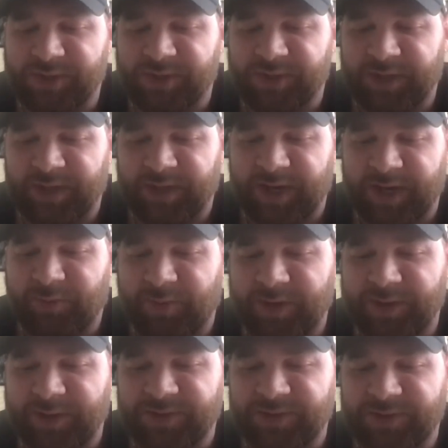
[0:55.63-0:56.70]
and I
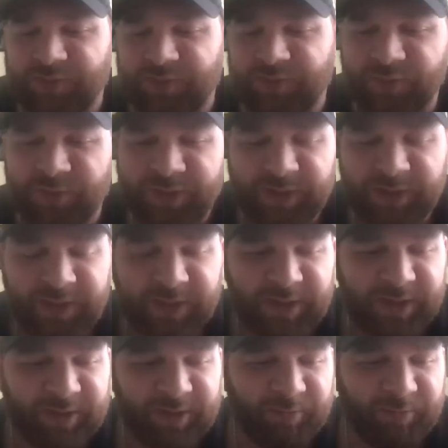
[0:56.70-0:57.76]
wanted to
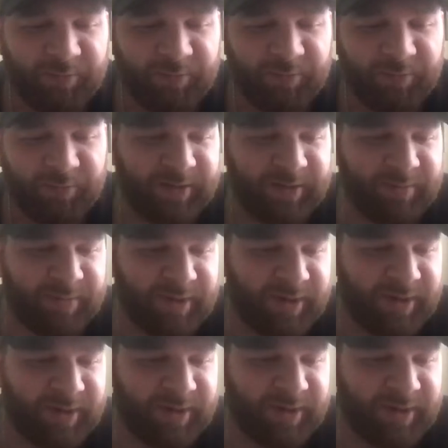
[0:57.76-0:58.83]
go
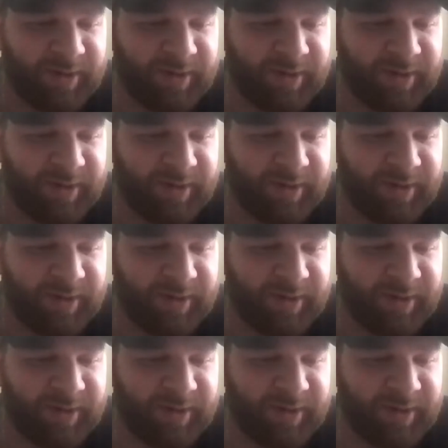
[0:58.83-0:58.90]
to medical